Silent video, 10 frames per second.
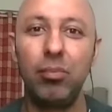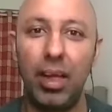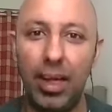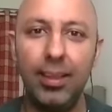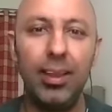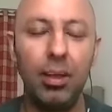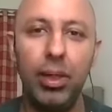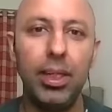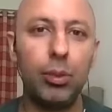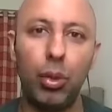I think
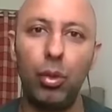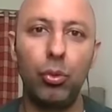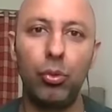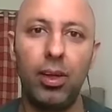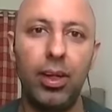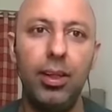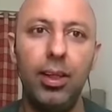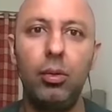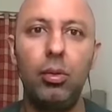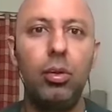media is one of those. I
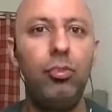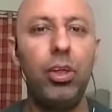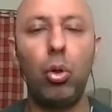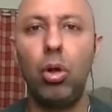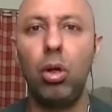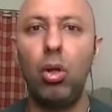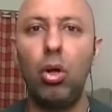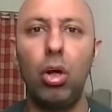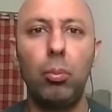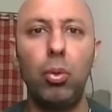think we talk a
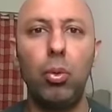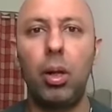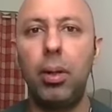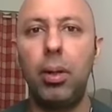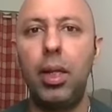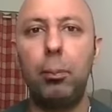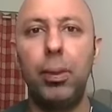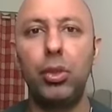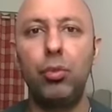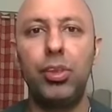lot about dramatic
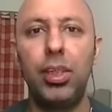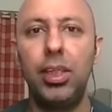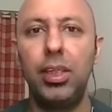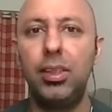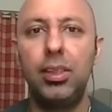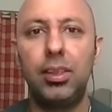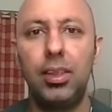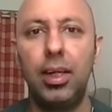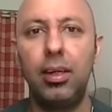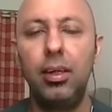pace of change, this,
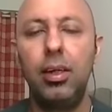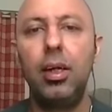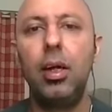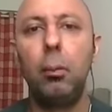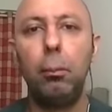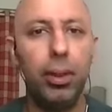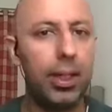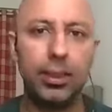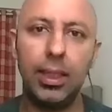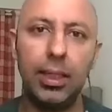that, bit
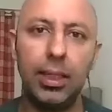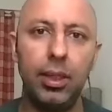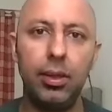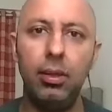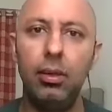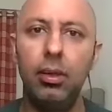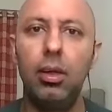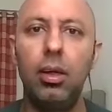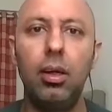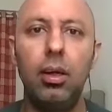exaggerated,
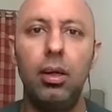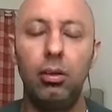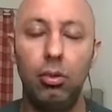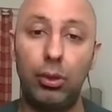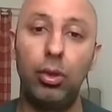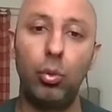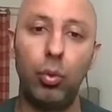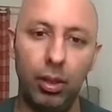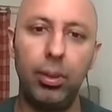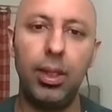actually
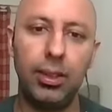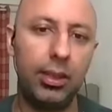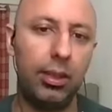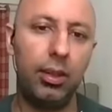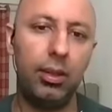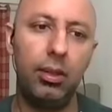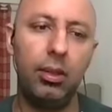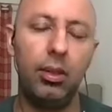quite a bit exaggerated.